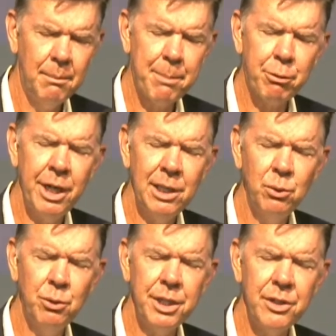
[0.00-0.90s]
my prayer,
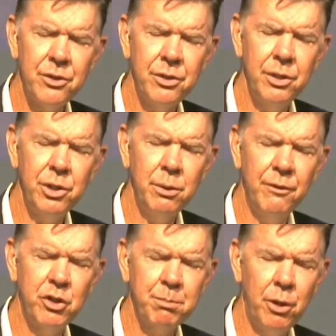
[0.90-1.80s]
Lord, is that you
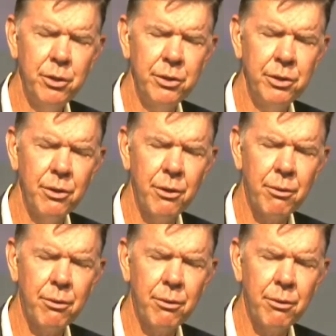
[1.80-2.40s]
have spoken